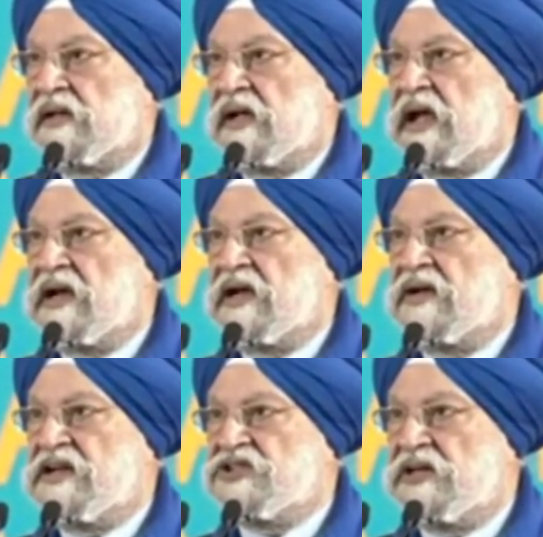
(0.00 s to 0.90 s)
had
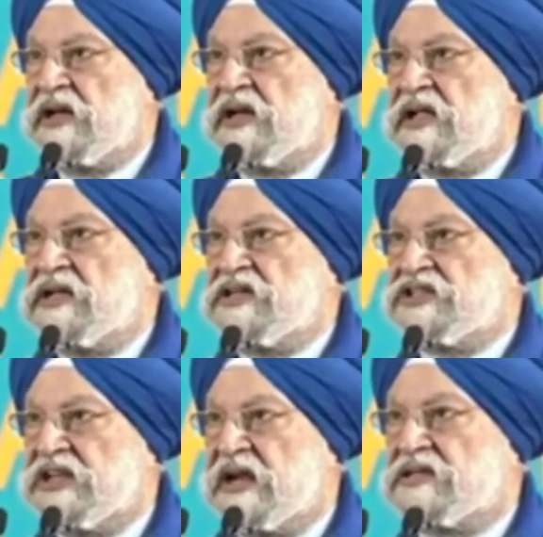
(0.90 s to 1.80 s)
originally
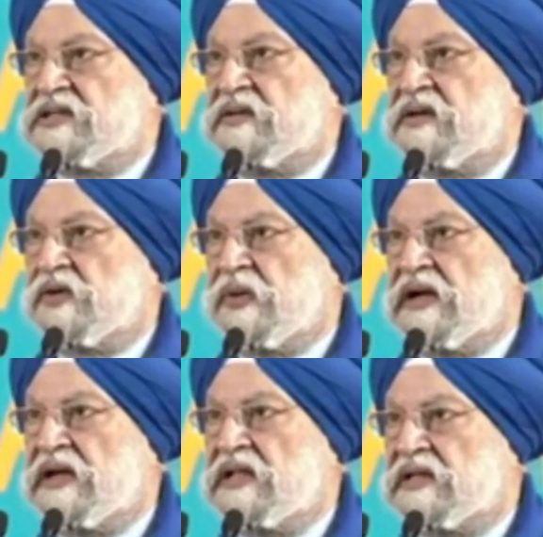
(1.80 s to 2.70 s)
set
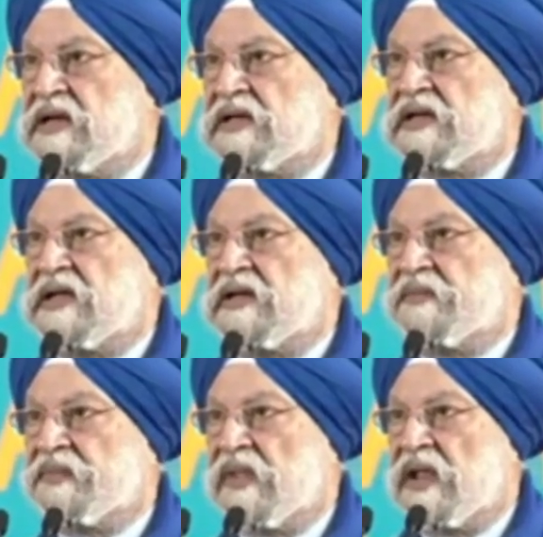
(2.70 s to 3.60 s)
2030
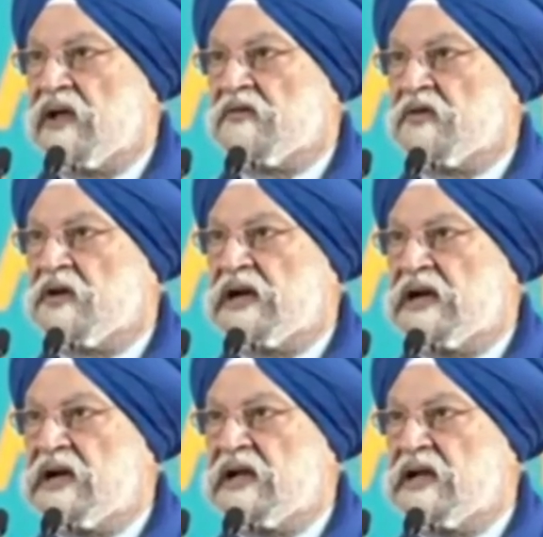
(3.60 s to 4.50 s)
for
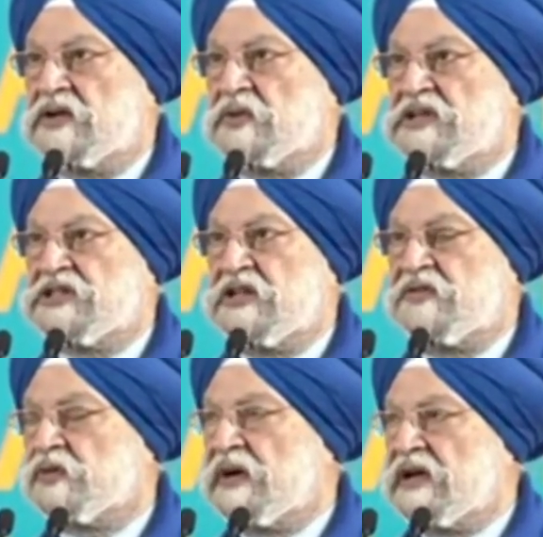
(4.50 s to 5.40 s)
India to
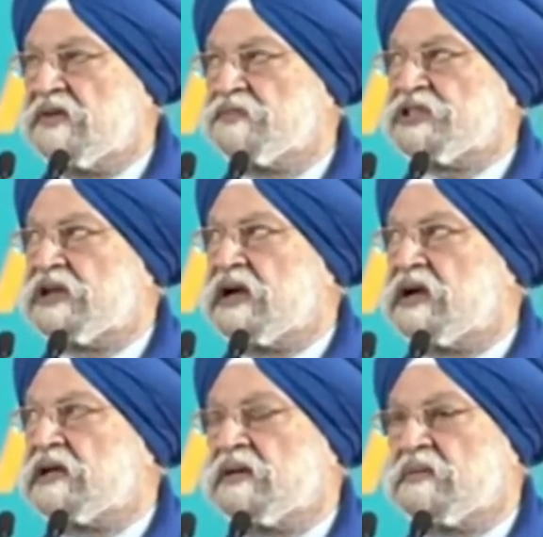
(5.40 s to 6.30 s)
achieve 20%
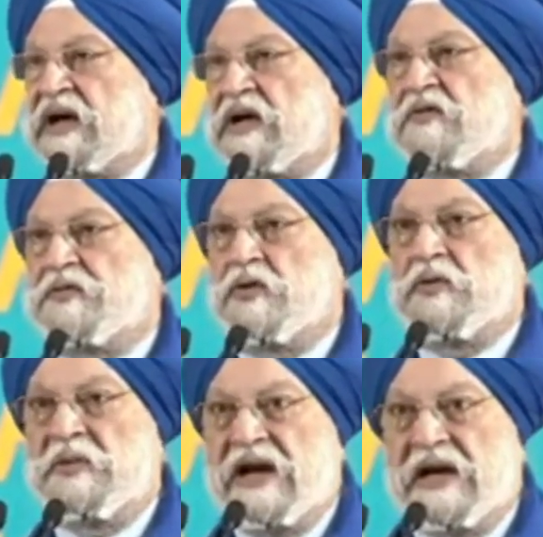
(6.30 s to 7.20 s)

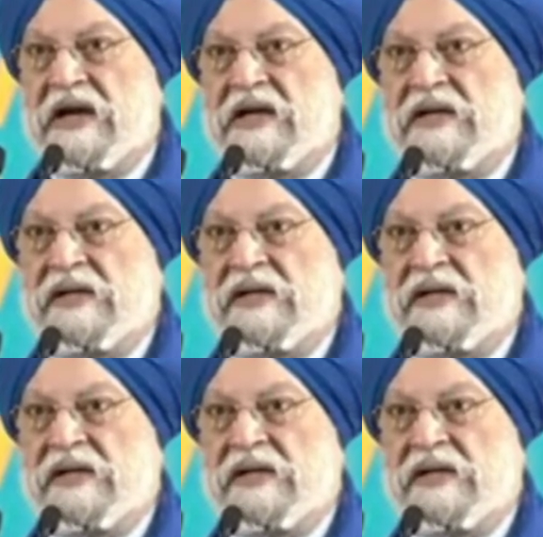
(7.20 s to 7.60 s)
biofuel blending.